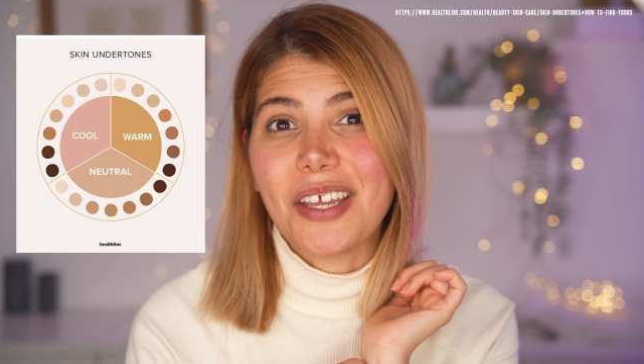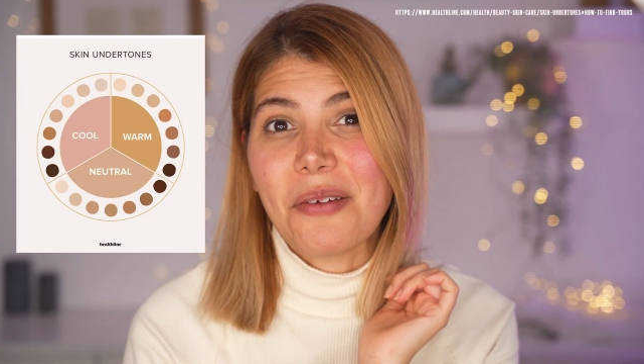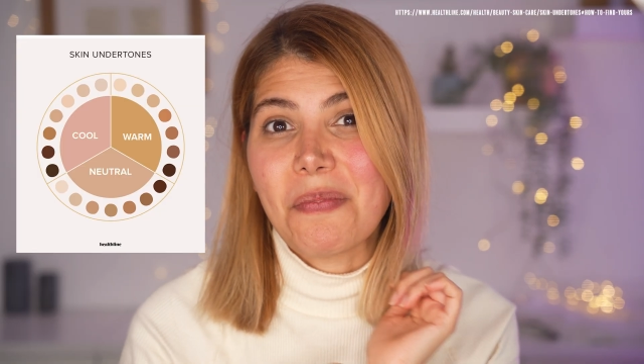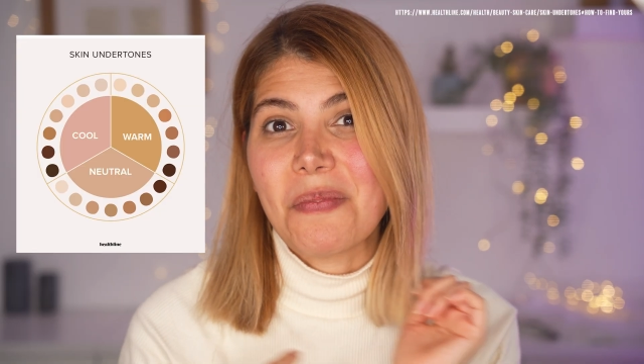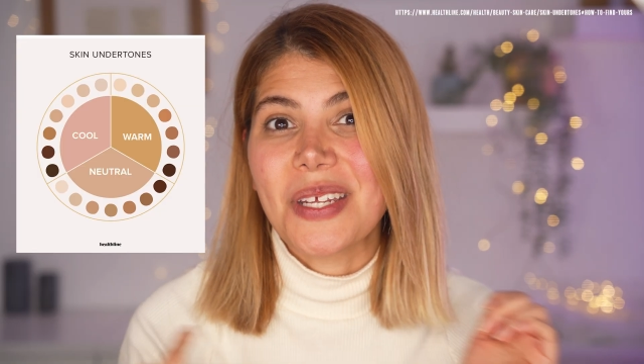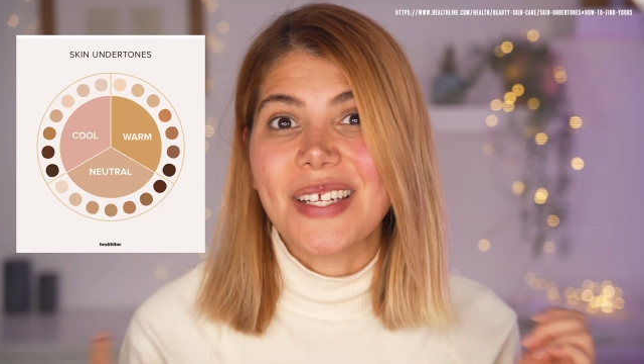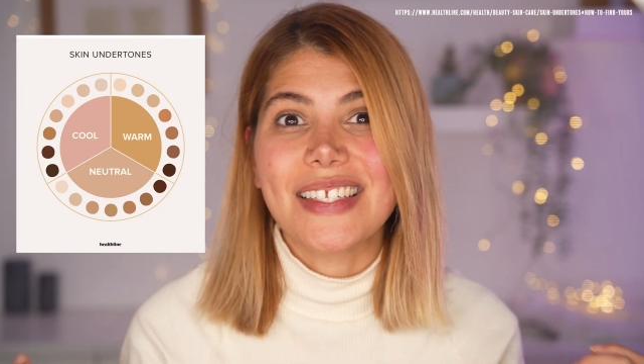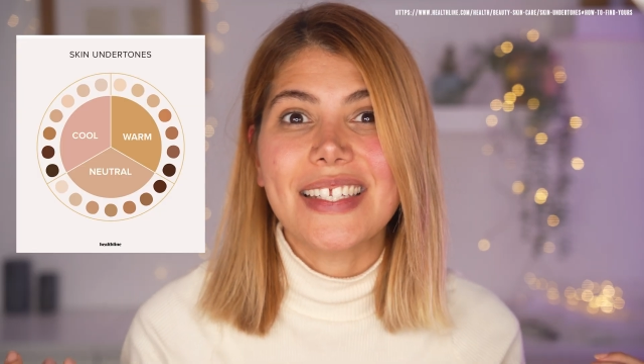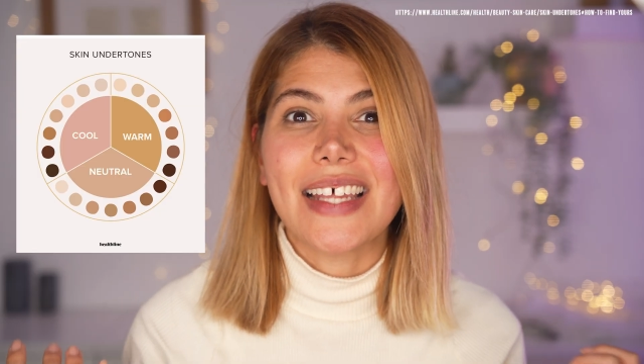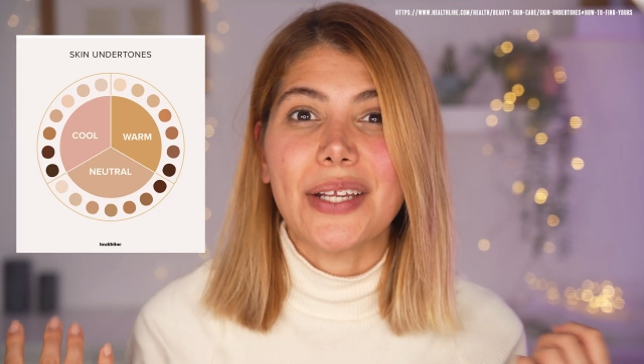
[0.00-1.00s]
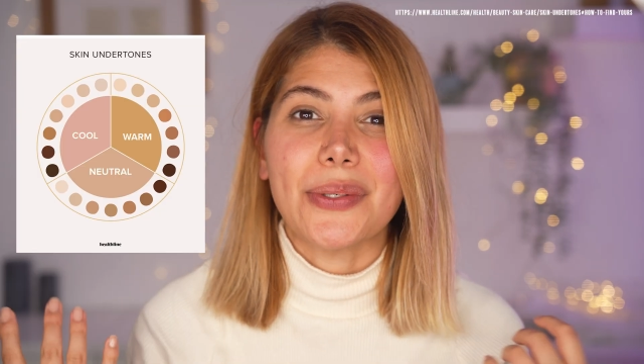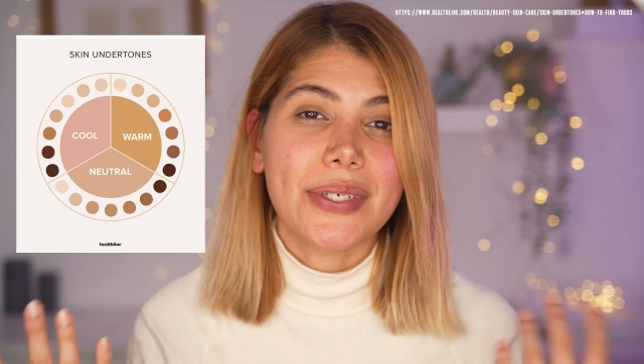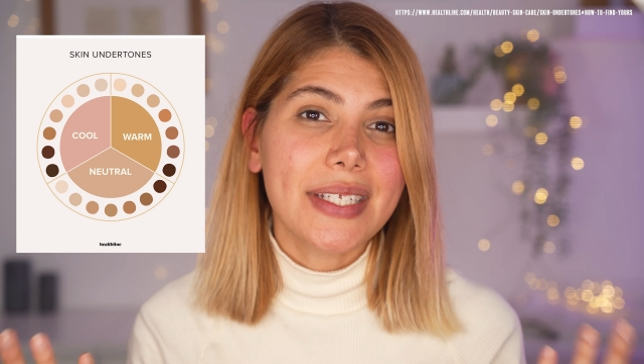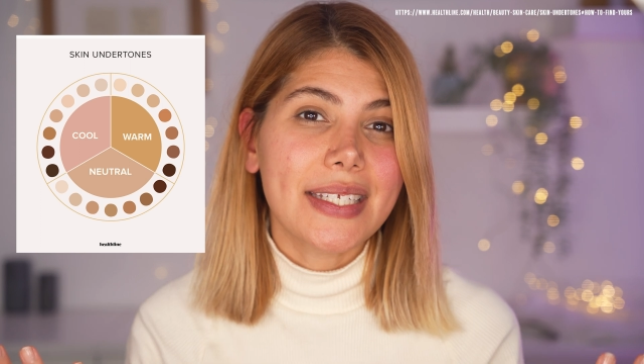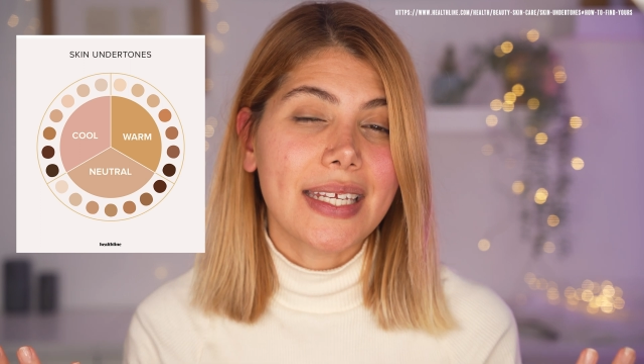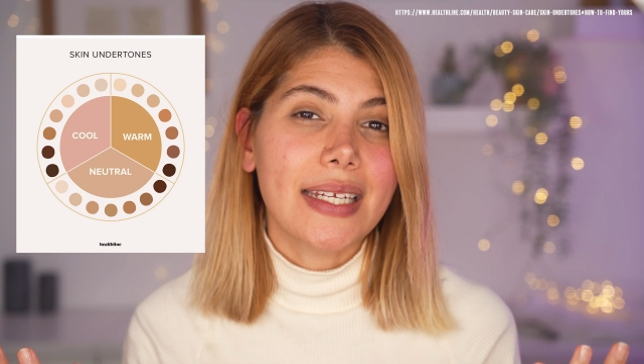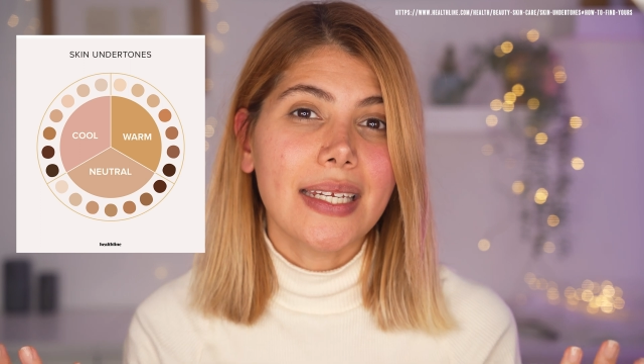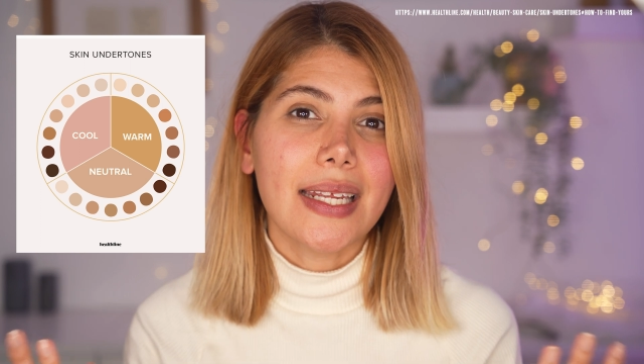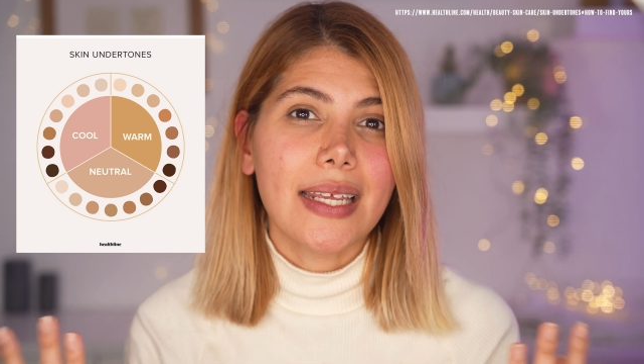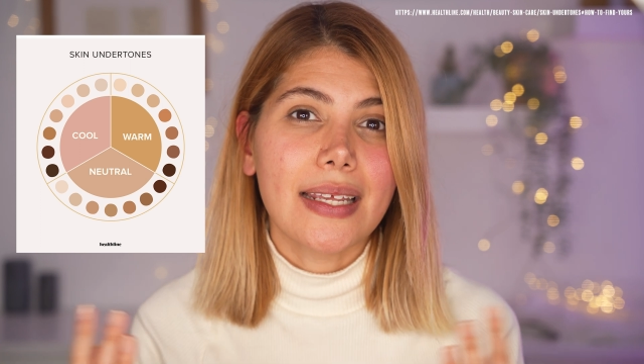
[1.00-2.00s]
it means that your
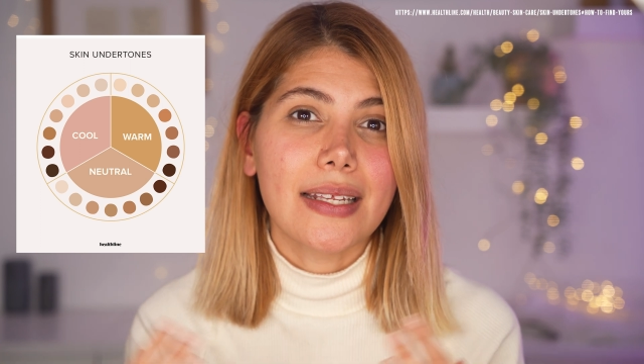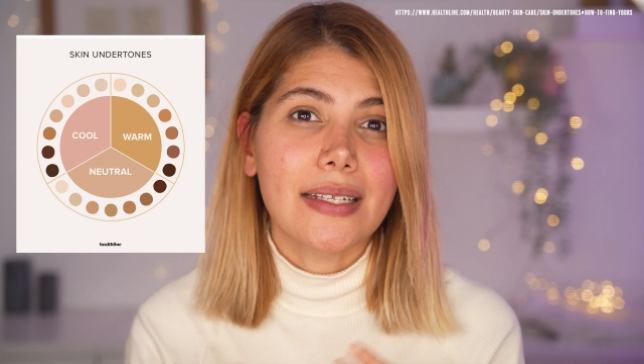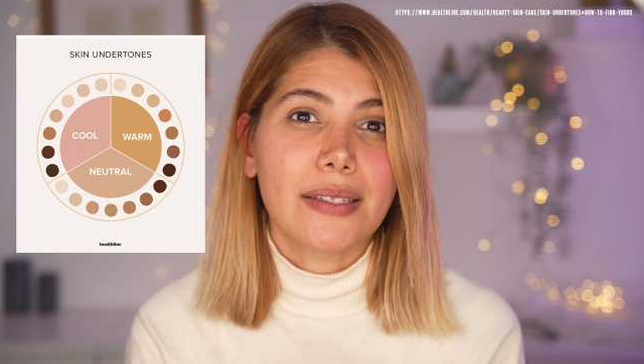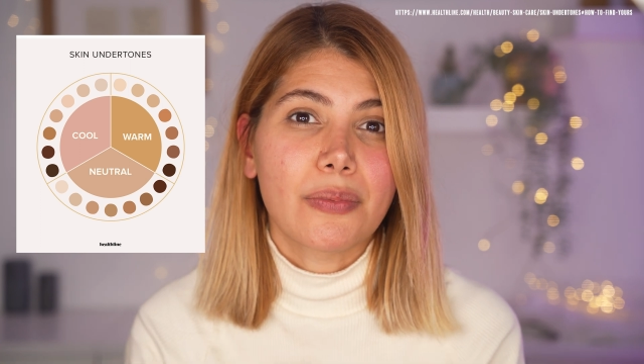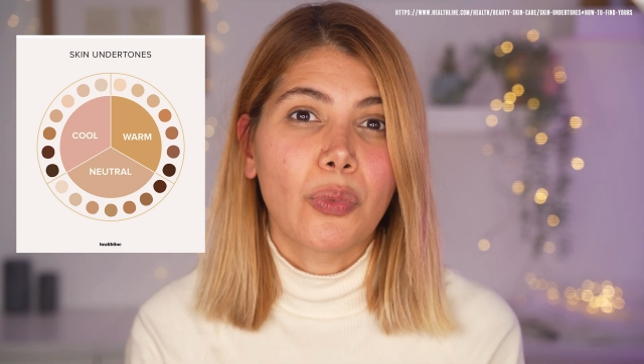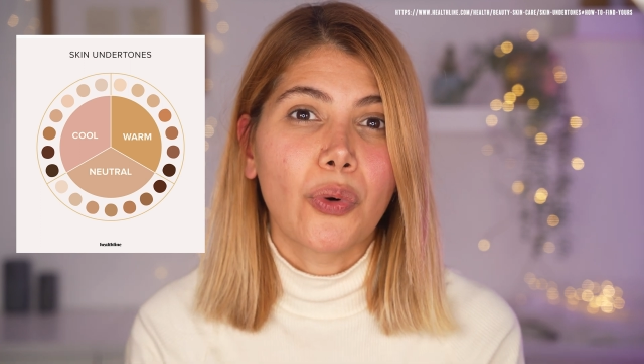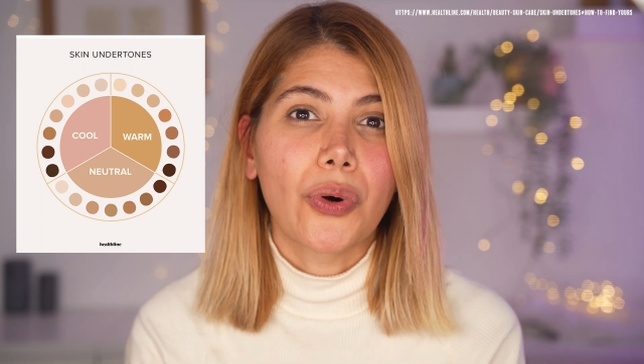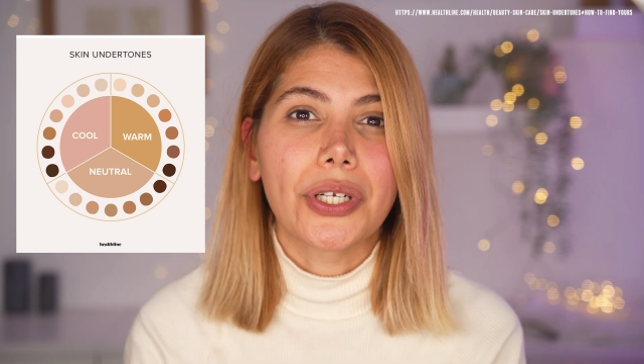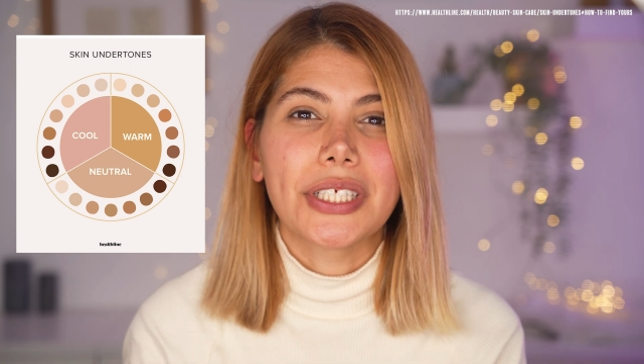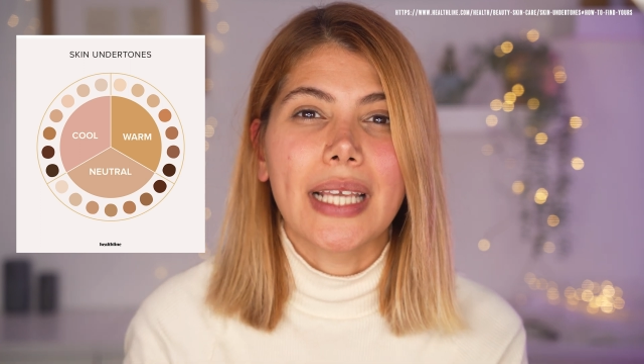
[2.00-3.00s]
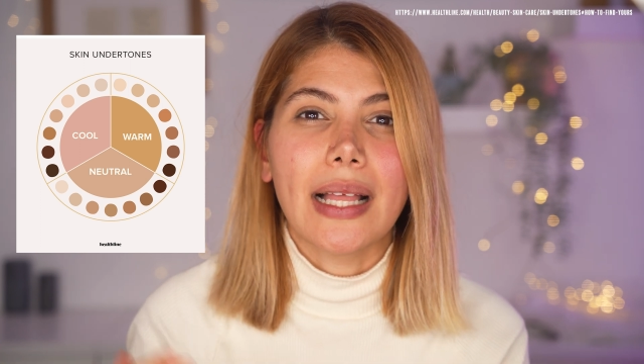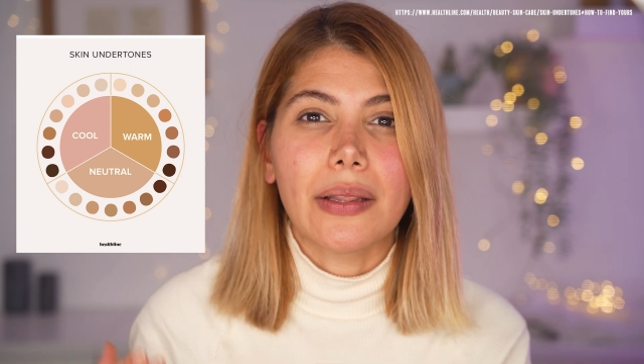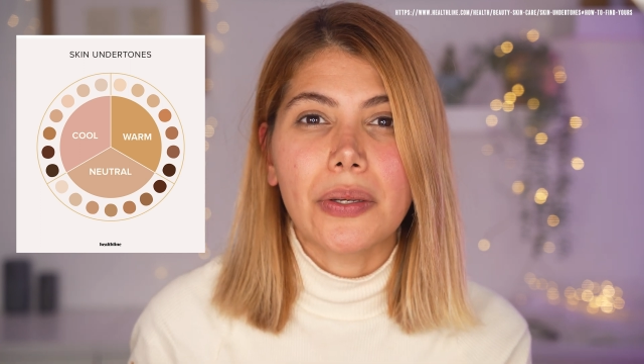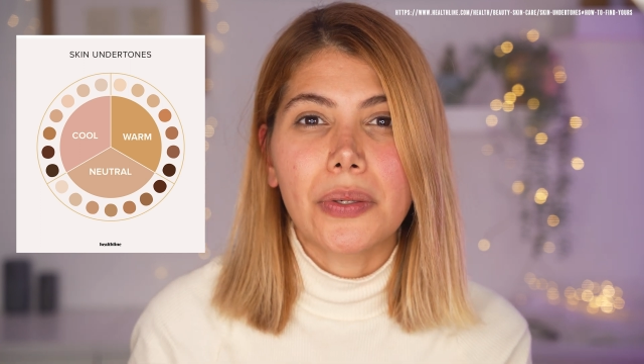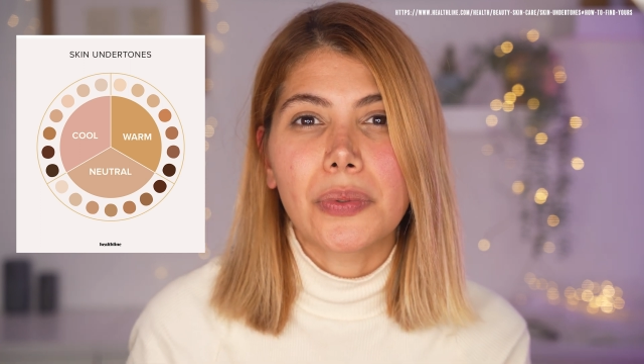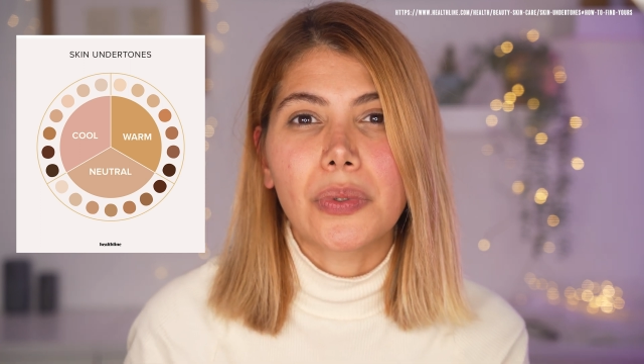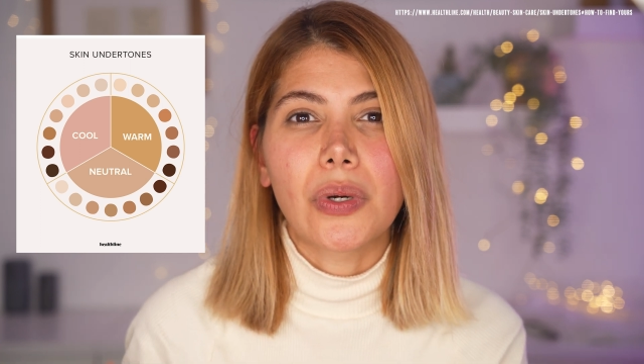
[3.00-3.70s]
skin is more yellow,